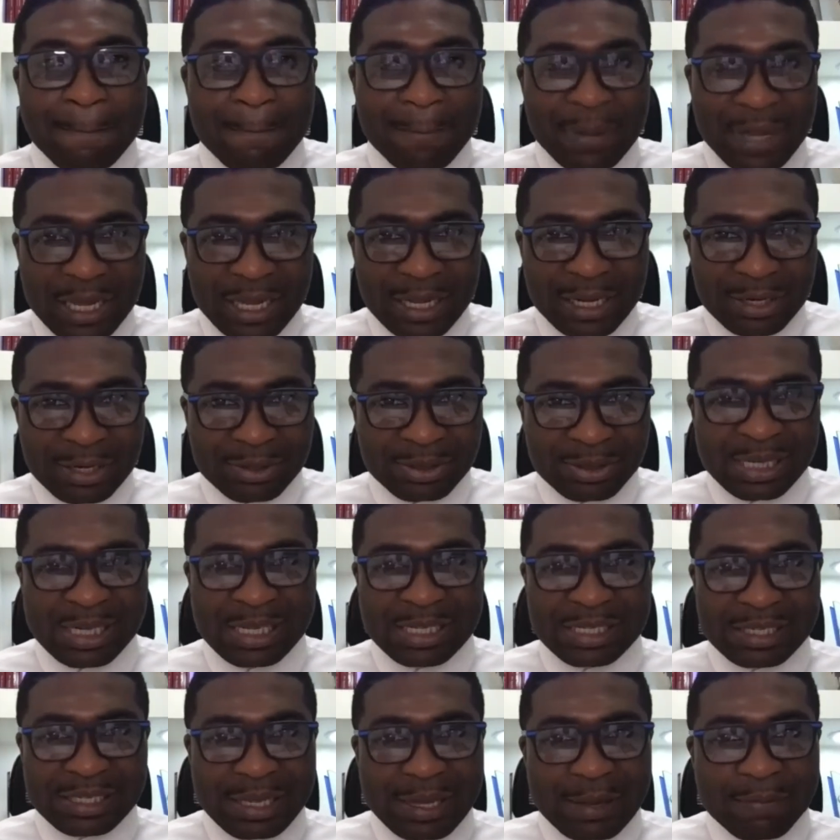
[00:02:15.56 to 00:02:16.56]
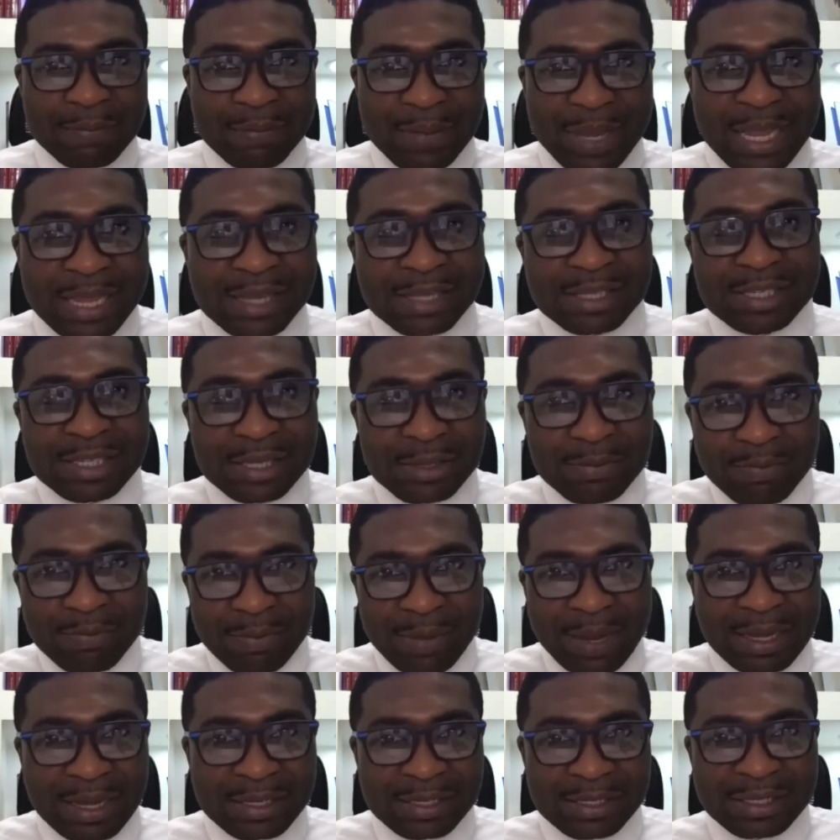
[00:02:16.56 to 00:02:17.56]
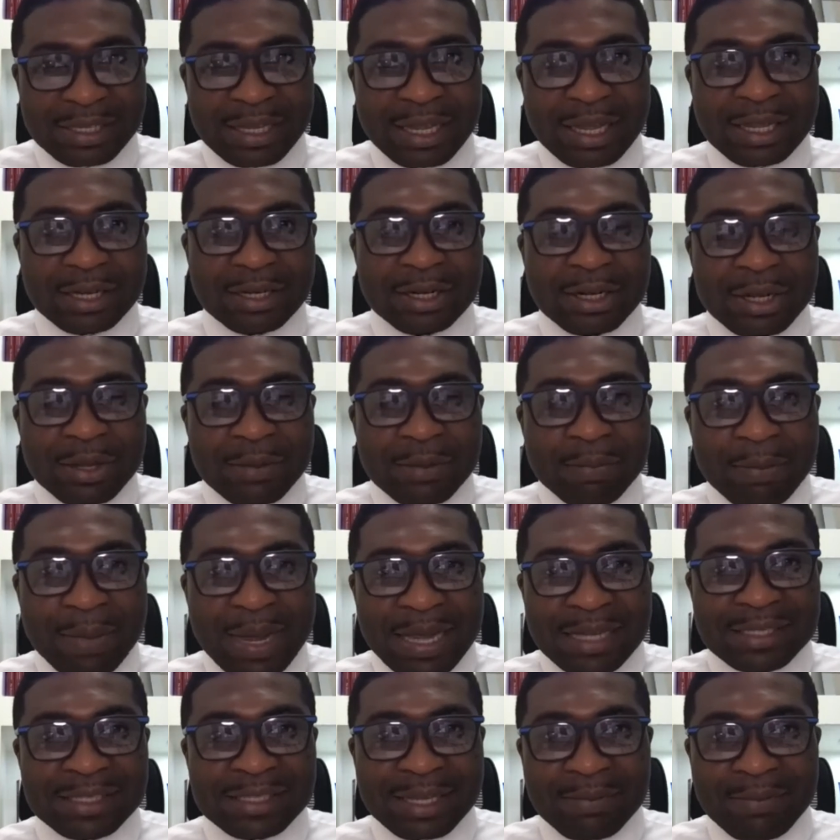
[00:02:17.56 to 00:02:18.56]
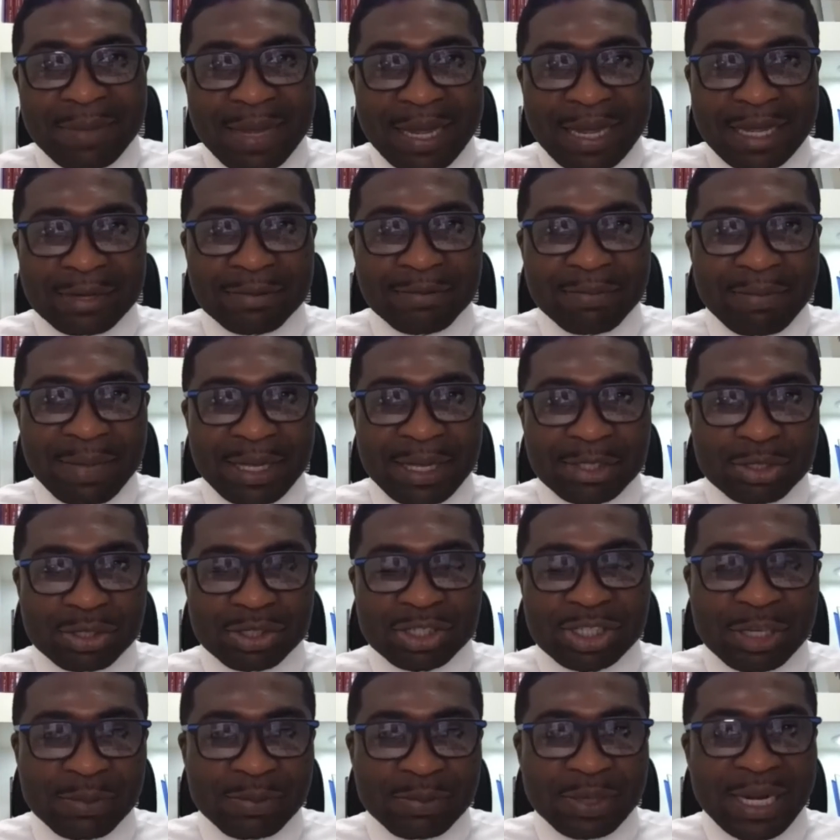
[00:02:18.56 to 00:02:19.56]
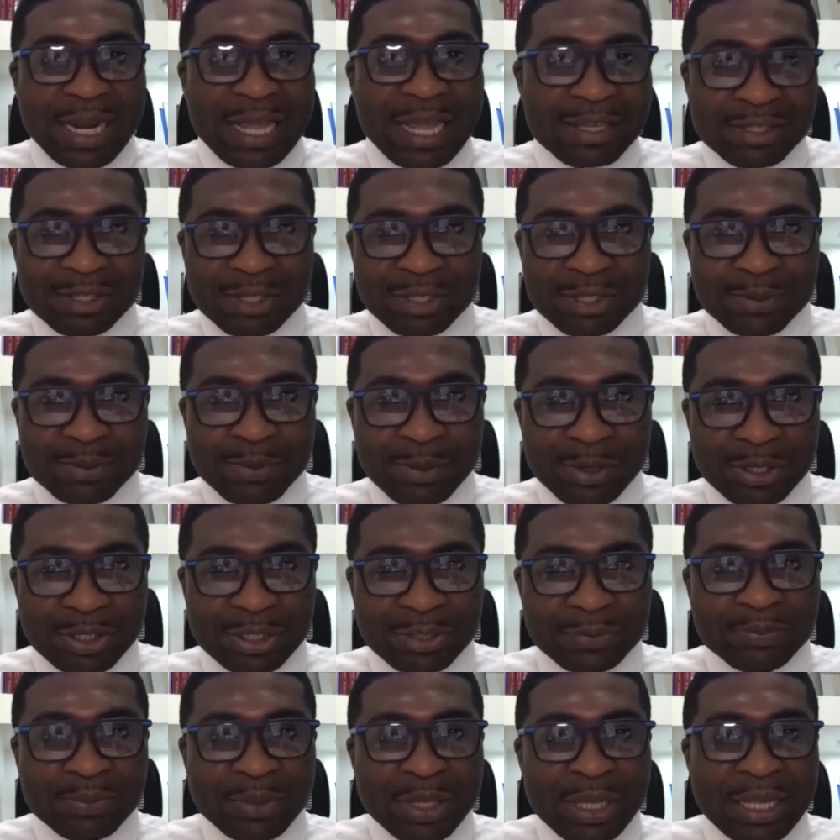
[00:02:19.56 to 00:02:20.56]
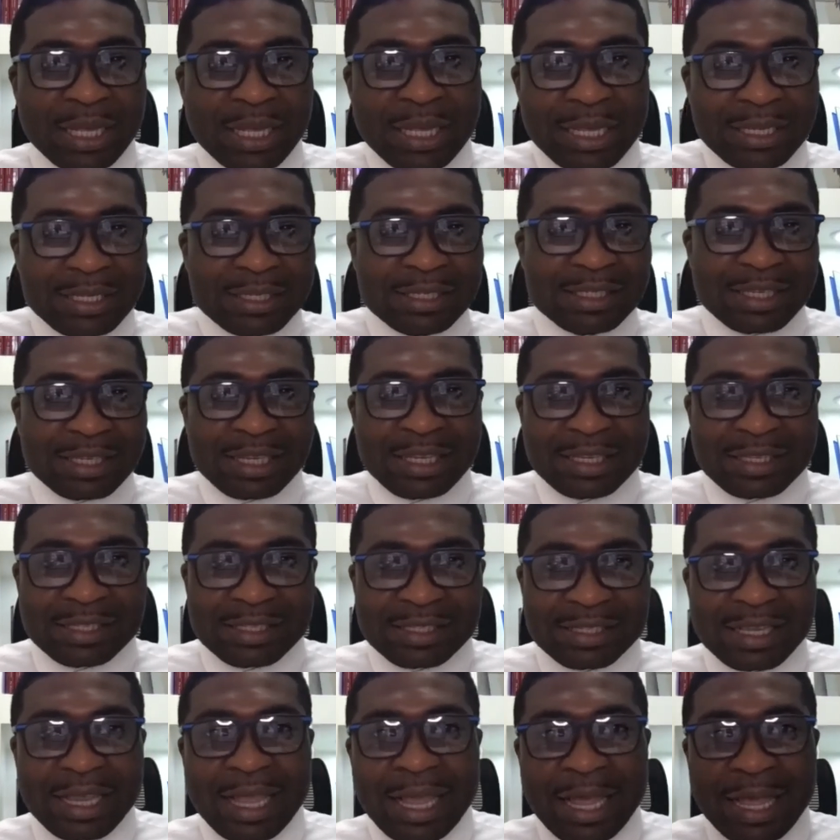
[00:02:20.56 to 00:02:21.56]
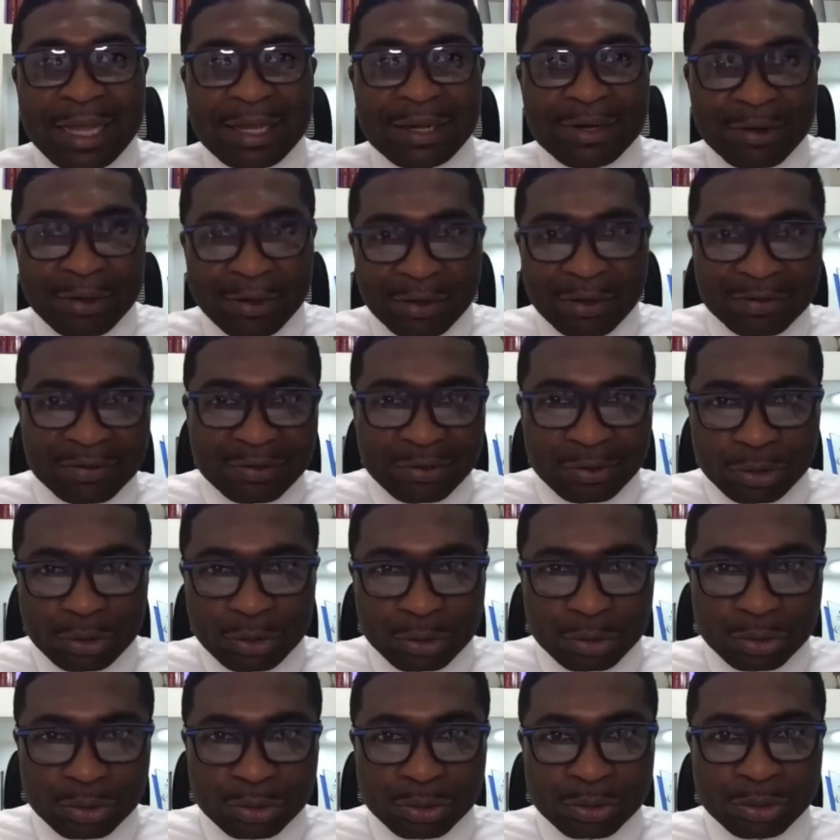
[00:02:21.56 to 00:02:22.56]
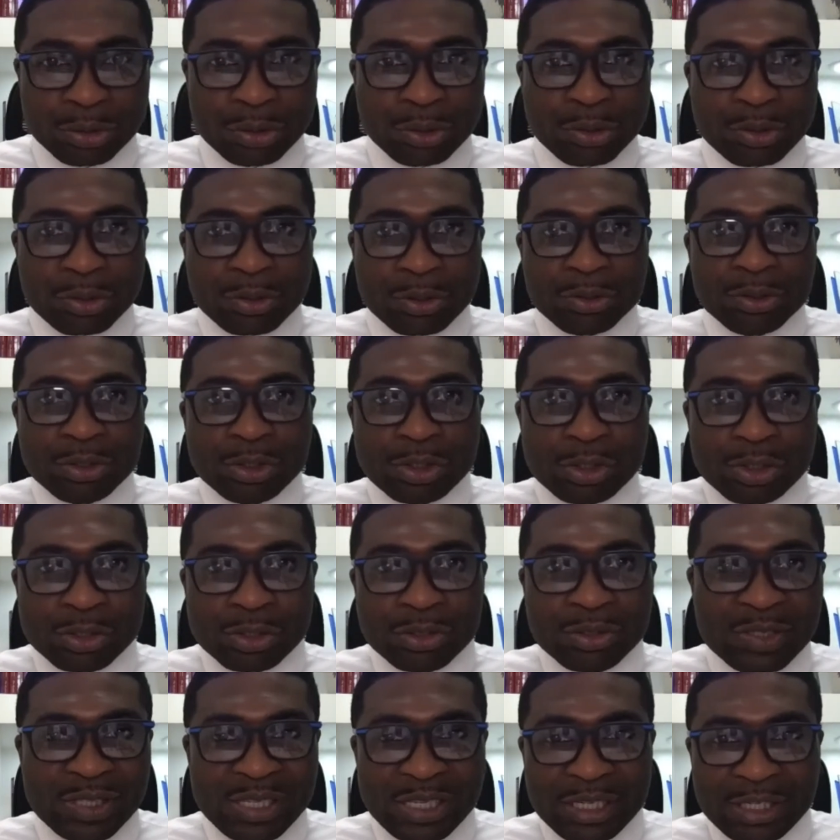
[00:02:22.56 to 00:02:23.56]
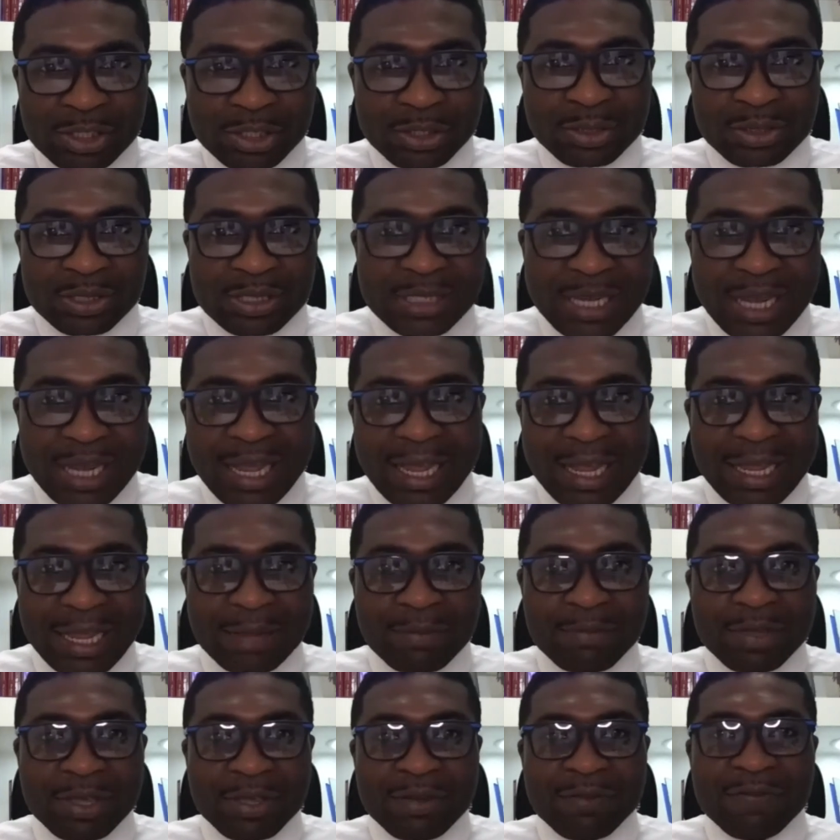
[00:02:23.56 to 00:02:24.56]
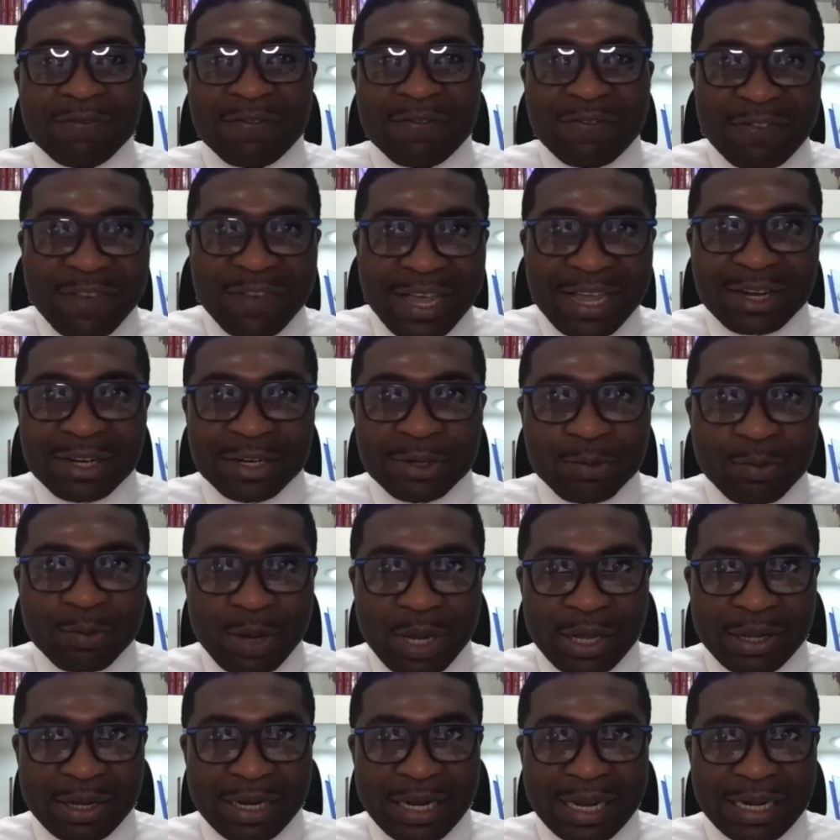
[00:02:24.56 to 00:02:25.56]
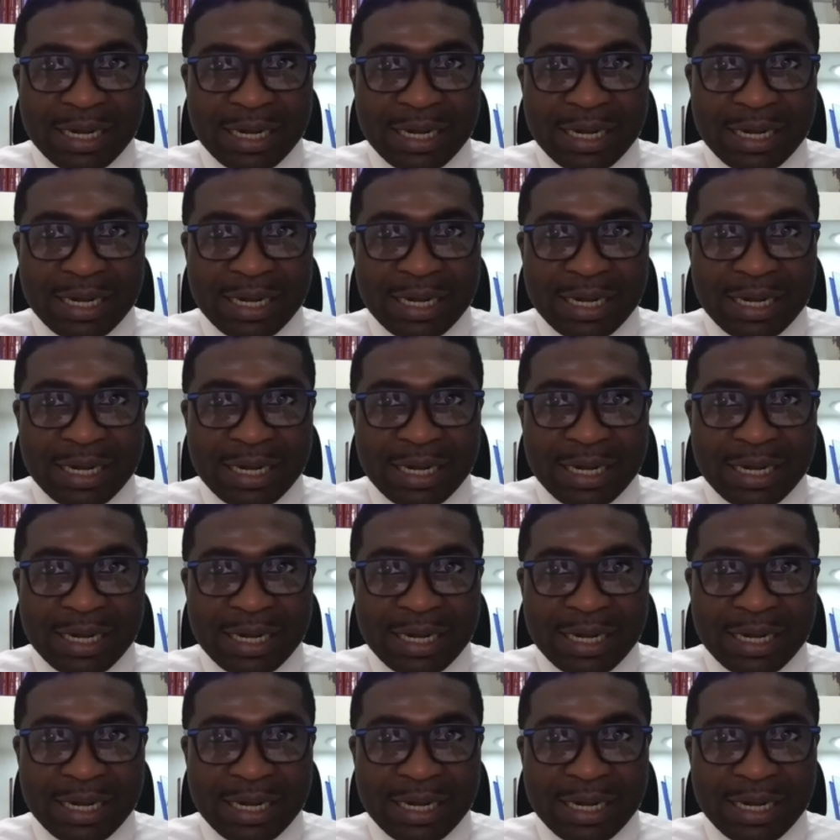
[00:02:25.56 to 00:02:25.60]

Being on this amazing mastermind mentorship class this morning is a sign of you using your time very well.